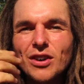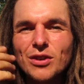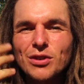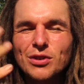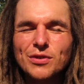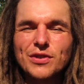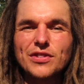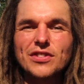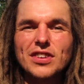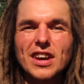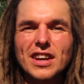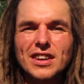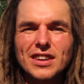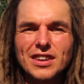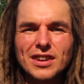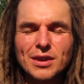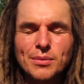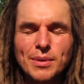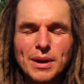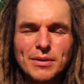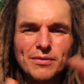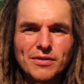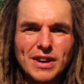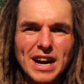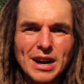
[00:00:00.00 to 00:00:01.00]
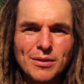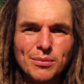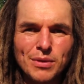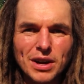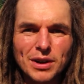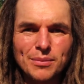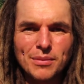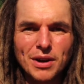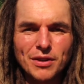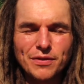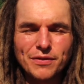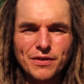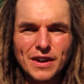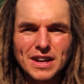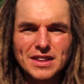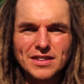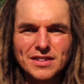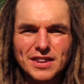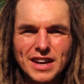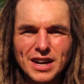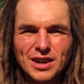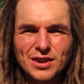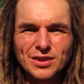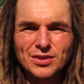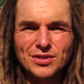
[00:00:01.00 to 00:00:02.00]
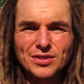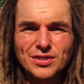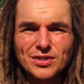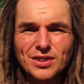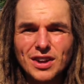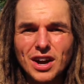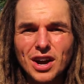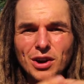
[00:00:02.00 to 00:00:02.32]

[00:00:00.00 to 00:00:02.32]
all of a sudden I went round one of my friend's house.